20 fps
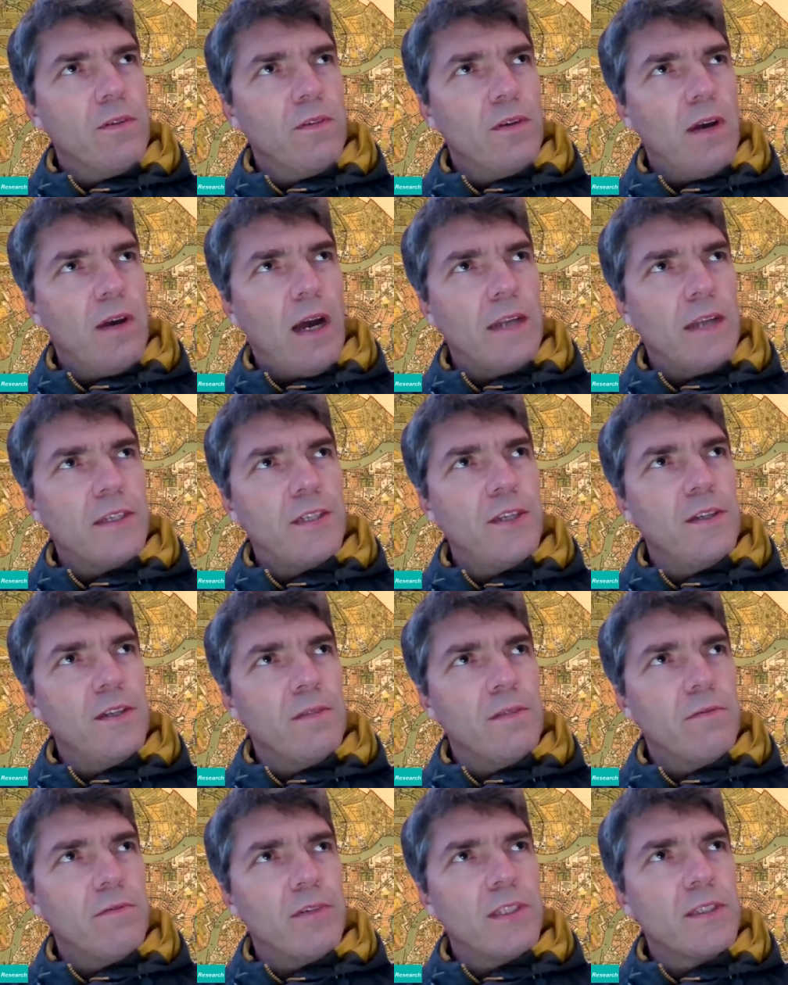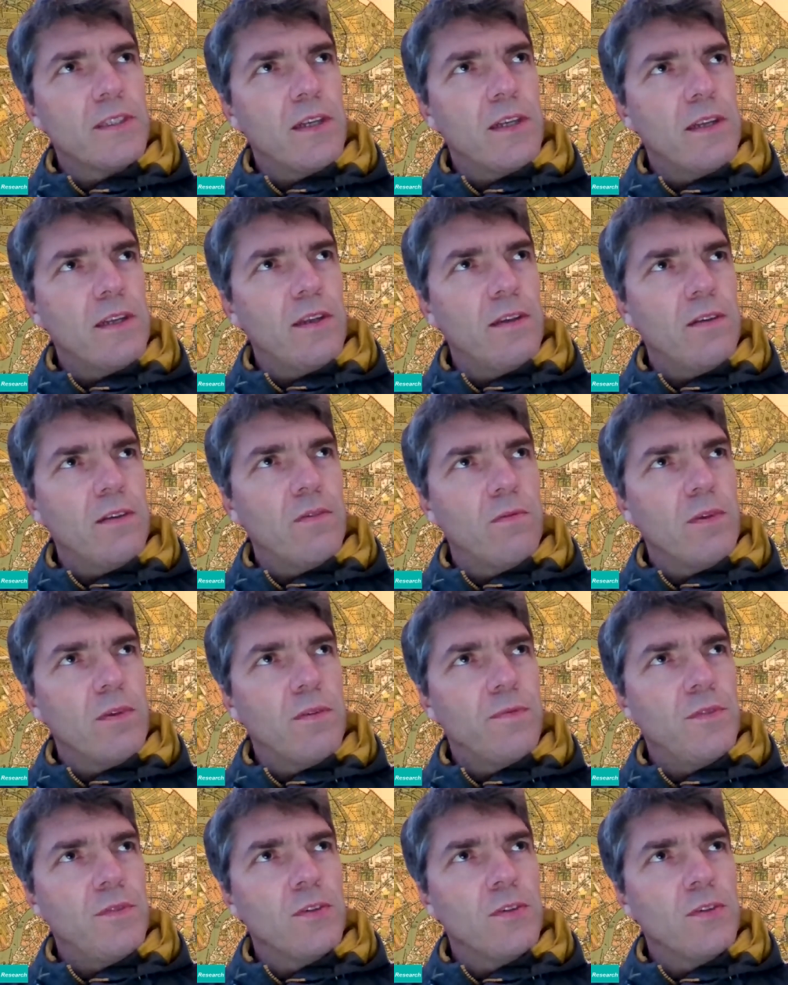until recently,
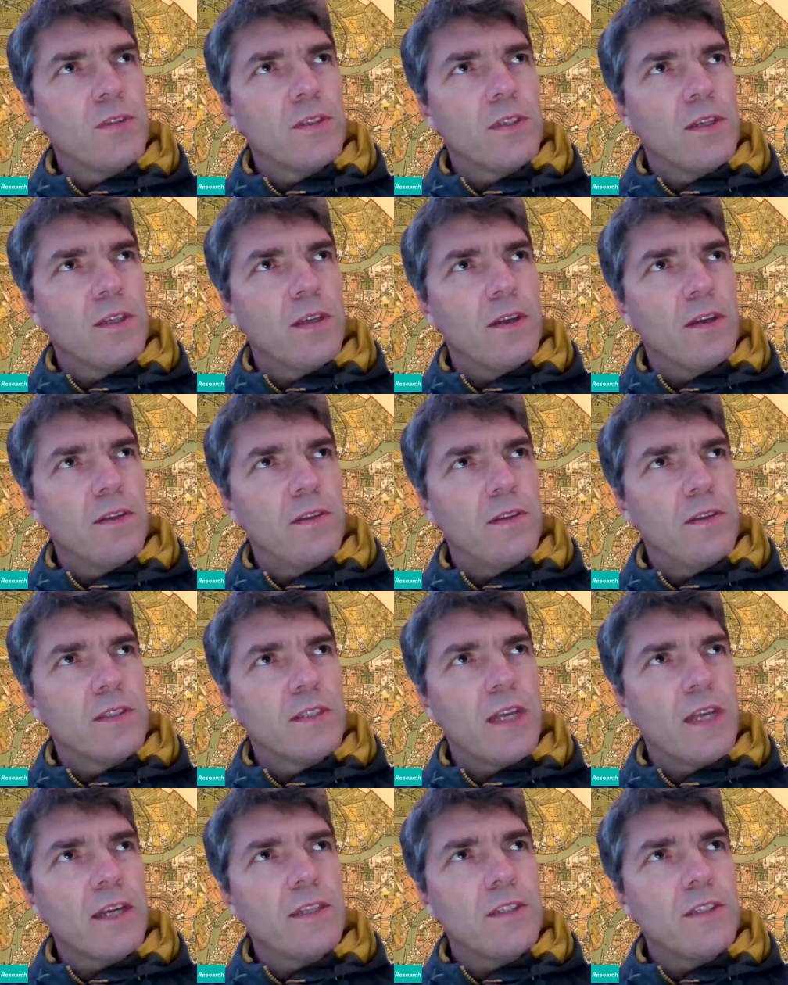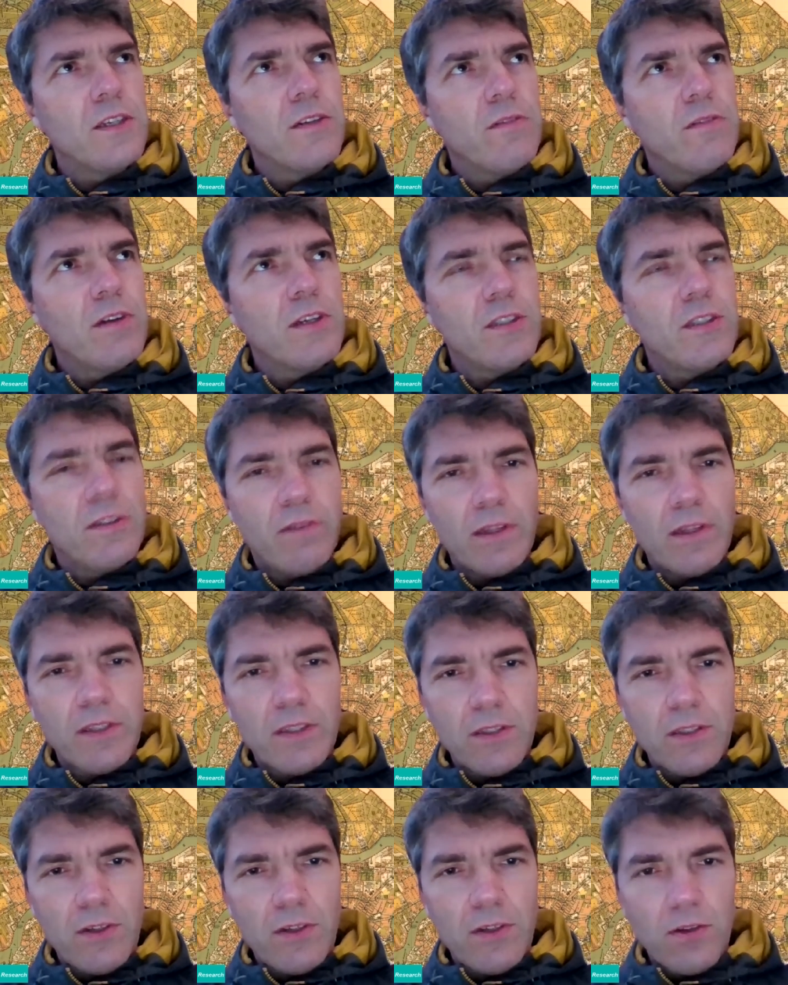we've used the second generation rent
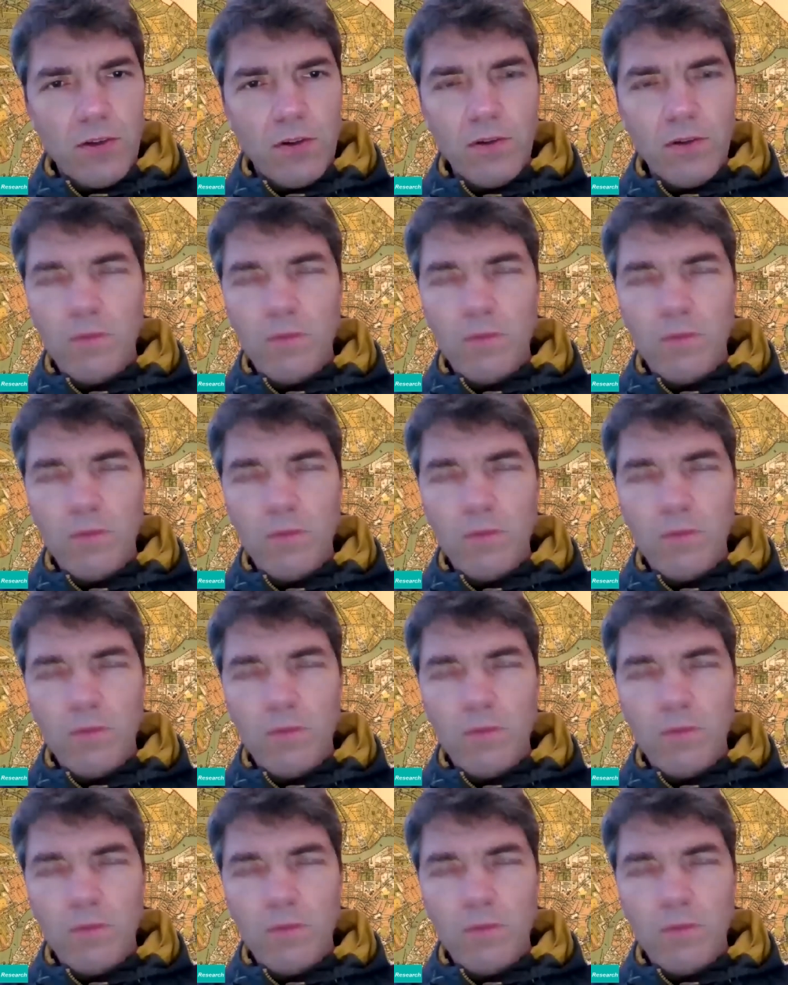control,